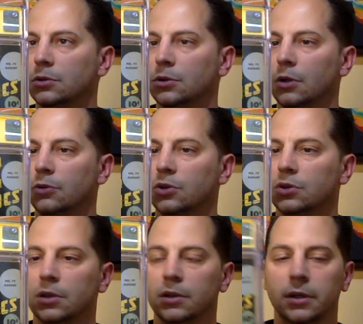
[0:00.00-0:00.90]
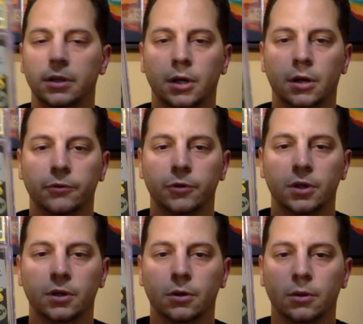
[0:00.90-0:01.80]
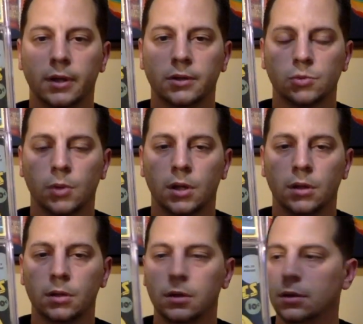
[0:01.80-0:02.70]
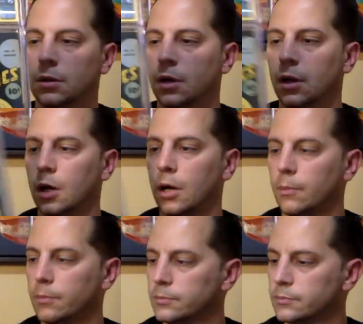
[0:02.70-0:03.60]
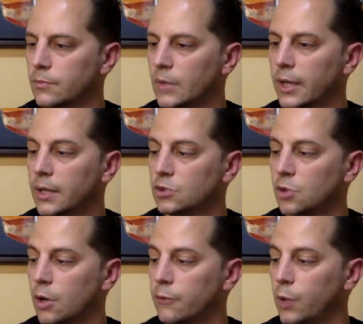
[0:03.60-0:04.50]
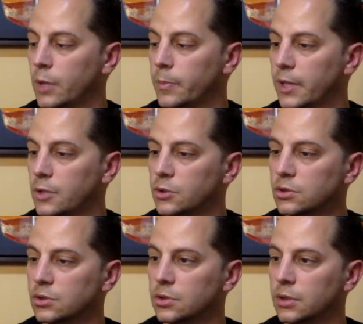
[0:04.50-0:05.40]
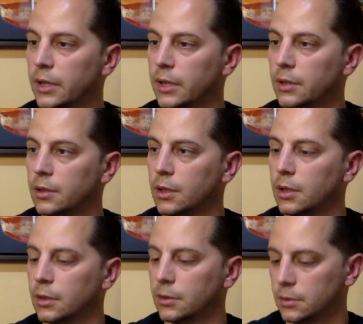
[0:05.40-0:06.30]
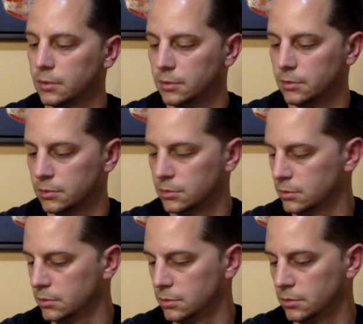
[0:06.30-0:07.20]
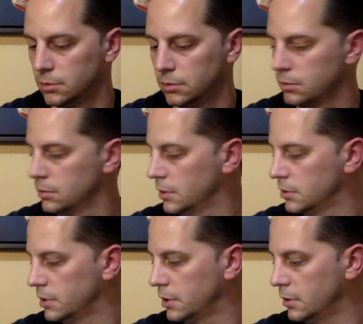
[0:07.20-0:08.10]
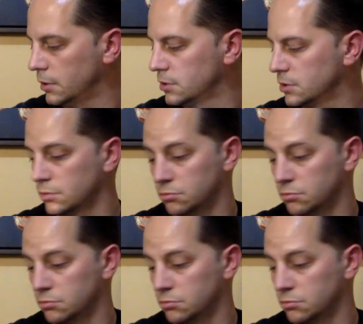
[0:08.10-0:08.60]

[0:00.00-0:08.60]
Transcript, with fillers: So just, you know, if you didn't know that as well. Um, and it's off-white pages, and uh, like I said, it looks,